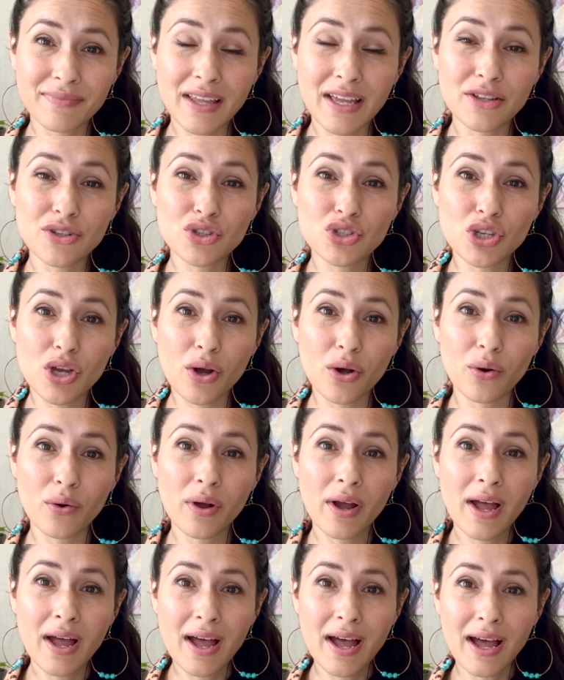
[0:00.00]
And
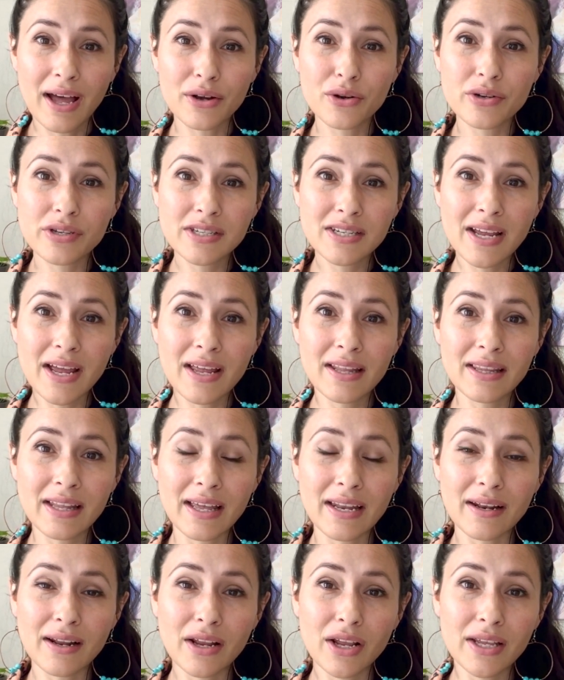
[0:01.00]
so understand
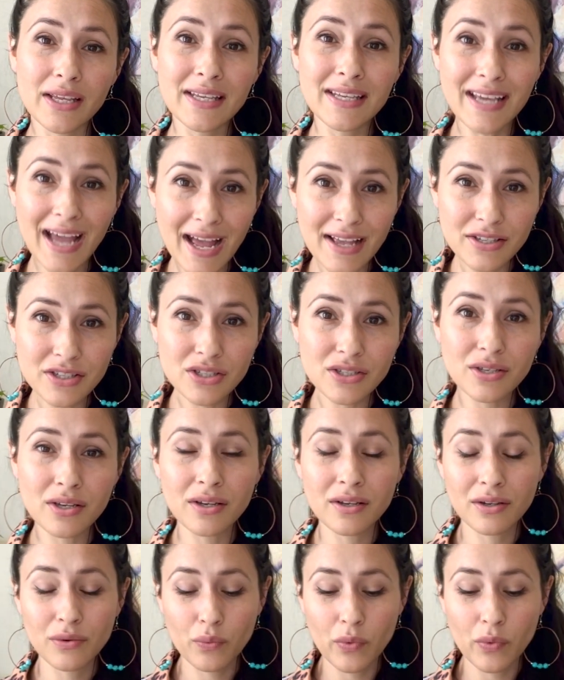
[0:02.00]
that, yes,